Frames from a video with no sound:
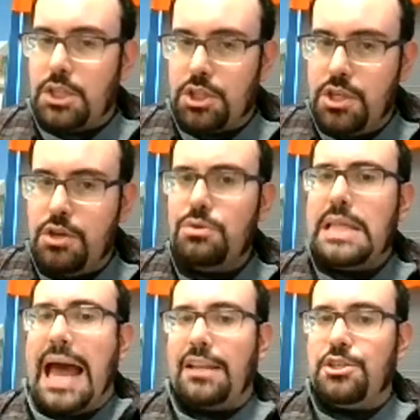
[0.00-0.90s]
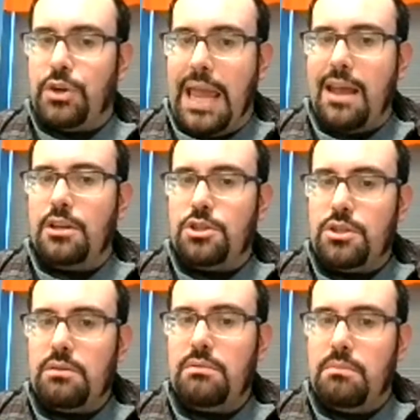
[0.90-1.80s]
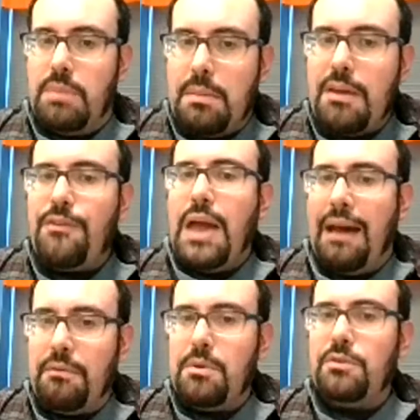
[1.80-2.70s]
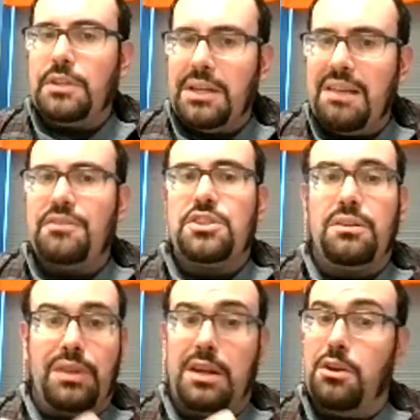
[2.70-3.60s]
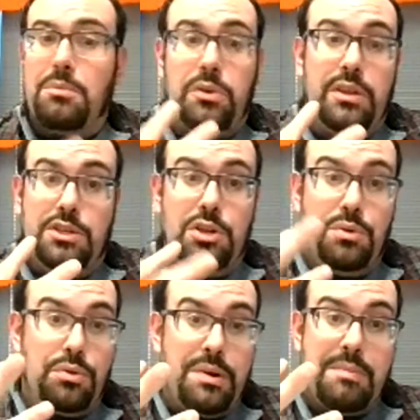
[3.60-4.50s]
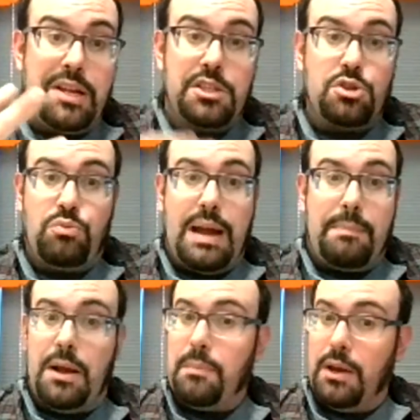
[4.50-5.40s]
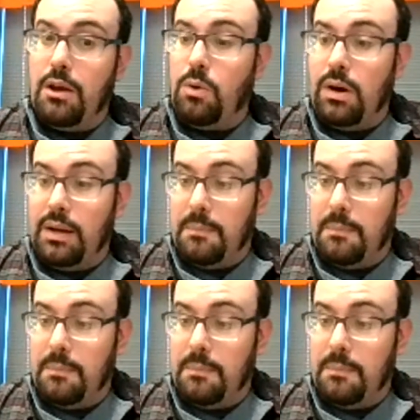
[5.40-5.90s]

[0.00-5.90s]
Use that as your gauge. Maybe if you haven't moved on, give yourself like no more than 2-3 minutes to wrap it up and go on.